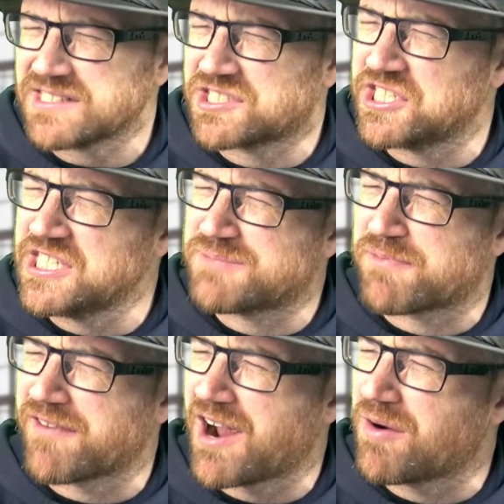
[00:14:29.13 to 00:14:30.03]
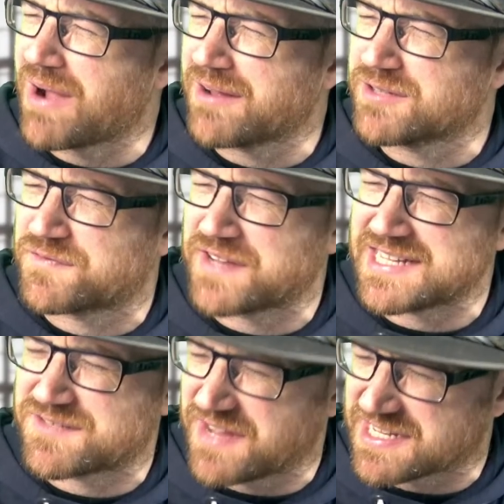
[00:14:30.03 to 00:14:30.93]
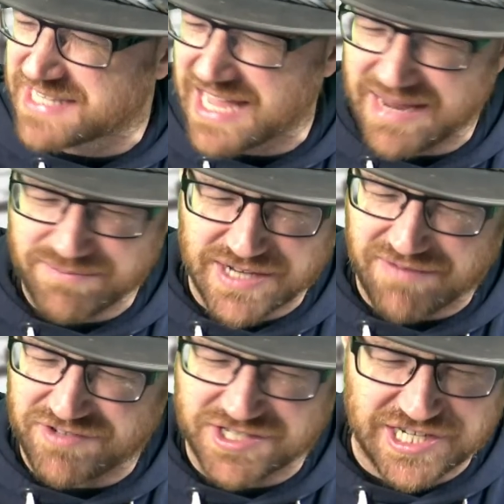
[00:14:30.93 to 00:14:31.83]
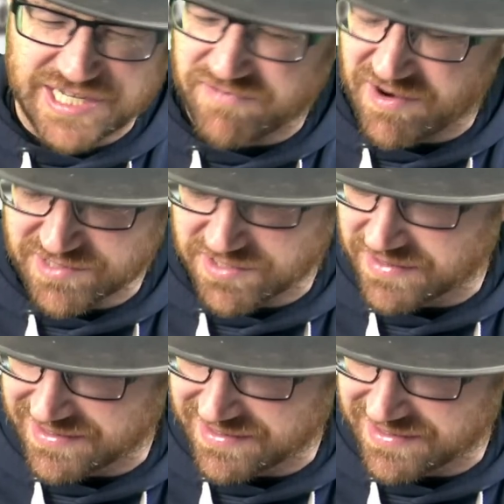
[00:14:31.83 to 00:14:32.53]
Cheeseborough. I always forget his first name, Jeffrey Cheeseborough or something.